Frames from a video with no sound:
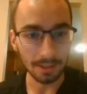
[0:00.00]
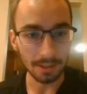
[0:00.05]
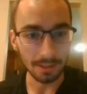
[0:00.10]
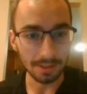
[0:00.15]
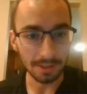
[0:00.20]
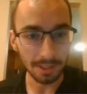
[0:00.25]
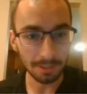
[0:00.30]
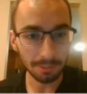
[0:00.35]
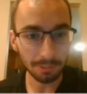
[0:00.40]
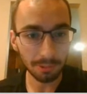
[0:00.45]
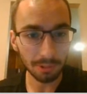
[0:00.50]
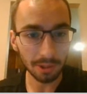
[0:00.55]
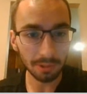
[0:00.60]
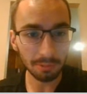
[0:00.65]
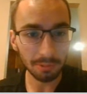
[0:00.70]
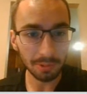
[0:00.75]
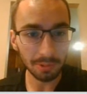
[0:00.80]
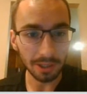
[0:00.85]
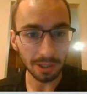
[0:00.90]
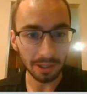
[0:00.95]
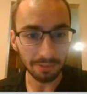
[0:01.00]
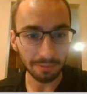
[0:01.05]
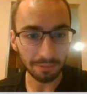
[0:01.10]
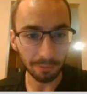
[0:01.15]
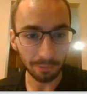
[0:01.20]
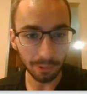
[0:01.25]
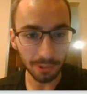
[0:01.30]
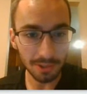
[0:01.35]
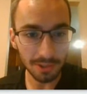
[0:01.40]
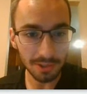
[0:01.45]
In Table 1, we have
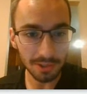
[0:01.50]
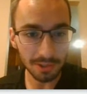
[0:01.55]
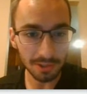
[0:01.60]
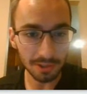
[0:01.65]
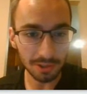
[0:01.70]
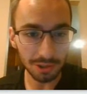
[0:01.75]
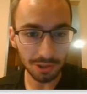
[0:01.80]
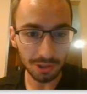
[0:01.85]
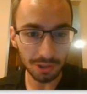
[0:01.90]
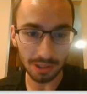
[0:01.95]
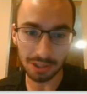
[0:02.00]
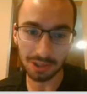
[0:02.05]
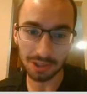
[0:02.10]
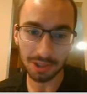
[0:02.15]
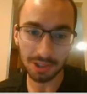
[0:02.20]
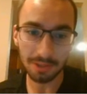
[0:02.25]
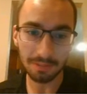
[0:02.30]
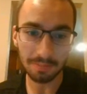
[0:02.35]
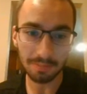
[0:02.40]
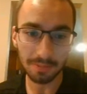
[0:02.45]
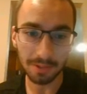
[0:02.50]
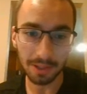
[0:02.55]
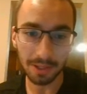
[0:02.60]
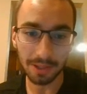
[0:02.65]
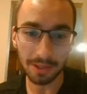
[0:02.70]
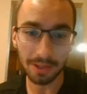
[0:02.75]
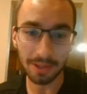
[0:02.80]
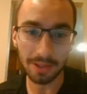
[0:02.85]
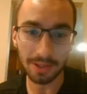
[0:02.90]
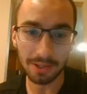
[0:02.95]
force changing
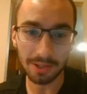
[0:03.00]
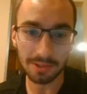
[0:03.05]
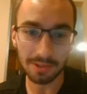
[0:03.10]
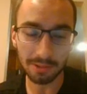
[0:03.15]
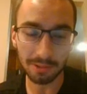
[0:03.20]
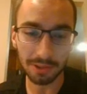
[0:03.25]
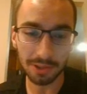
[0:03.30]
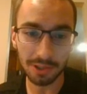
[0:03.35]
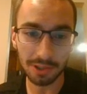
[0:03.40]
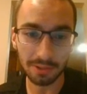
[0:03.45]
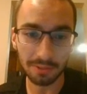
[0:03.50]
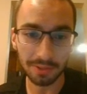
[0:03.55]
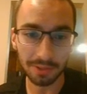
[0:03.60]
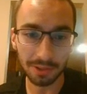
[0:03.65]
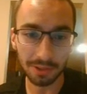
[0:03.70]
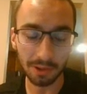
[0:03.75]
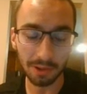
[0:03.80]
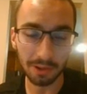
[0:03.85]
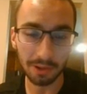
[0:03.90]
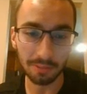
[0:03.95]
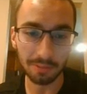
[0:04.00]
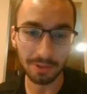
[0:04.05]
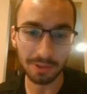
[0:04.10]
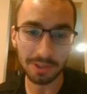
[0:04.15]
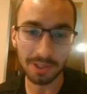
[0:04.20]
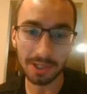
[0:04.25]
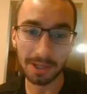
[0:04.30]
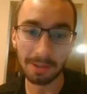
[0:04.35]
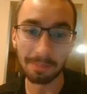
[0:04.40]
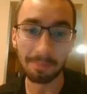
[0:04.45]
and then the acceleration of the car over
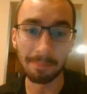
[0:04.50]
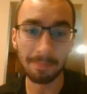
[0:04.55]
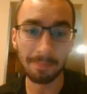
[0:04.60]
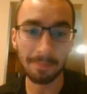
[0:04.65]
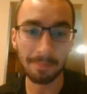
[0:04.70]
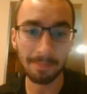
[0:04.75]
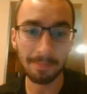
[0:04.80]
time.